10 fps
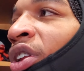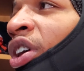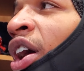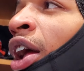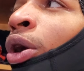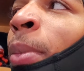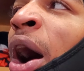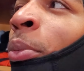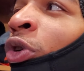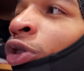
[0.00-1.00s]
yeah, I don't
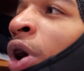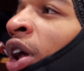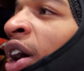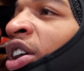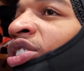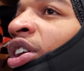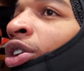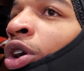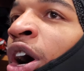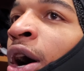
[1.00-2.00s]
mind moving around. Like I said,
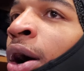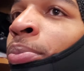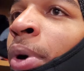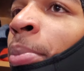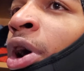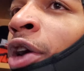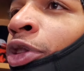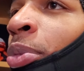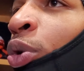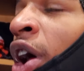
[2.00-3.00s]
no, I, am I'm, I'm
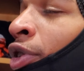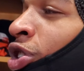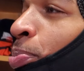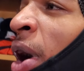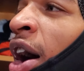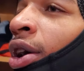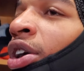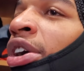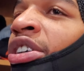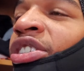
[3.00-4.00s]
comfortable with every spot
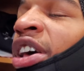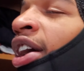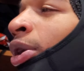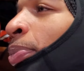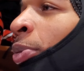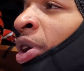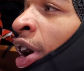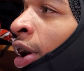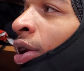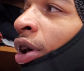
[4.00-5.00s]
Zac can put me
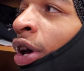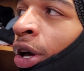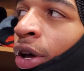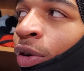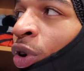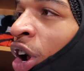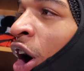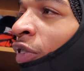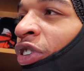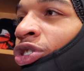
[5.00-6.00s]
in and, and, run the
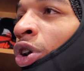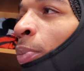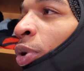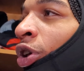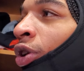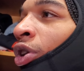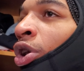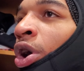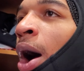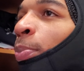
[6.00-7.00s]
offense. You know, I'm pretty
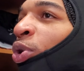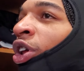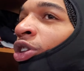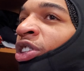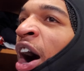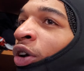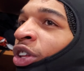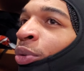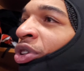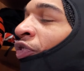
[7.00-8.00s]
I'm pretty dialed
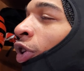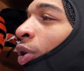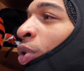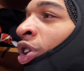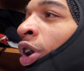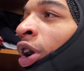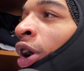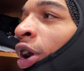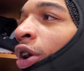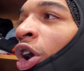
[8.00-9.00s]
in with the with the
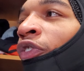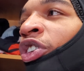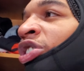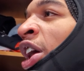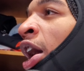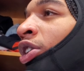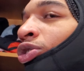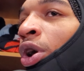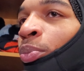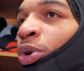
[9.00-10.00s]
offense now,
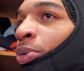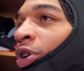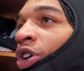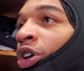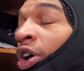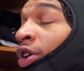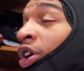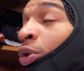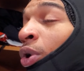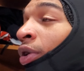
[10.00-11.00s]
so I'm pretty good
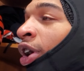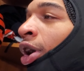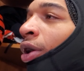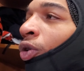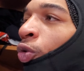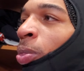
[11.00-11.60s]
anywhere right now.